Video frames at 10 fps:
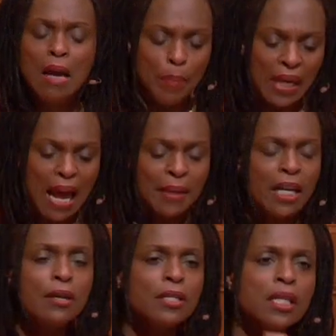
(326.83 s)
But I'm
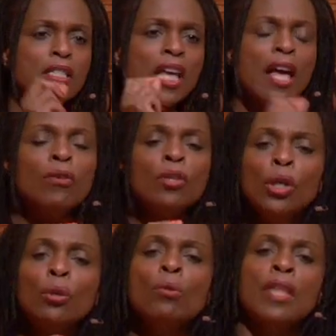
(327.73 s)
here to tell
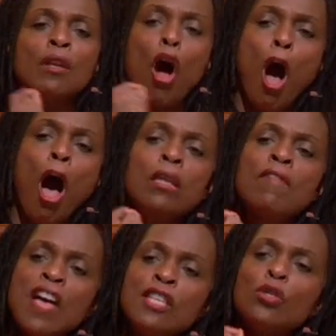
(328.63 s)
you that all
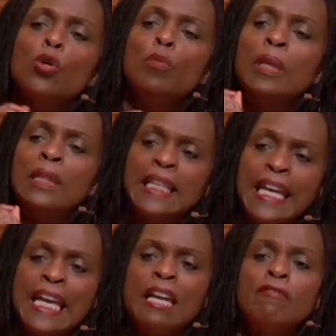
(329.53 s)
of us who
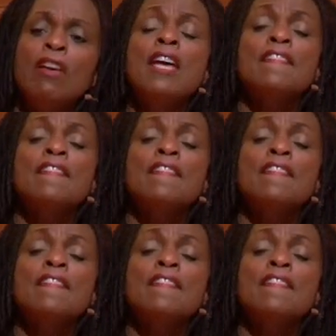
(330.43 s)
believe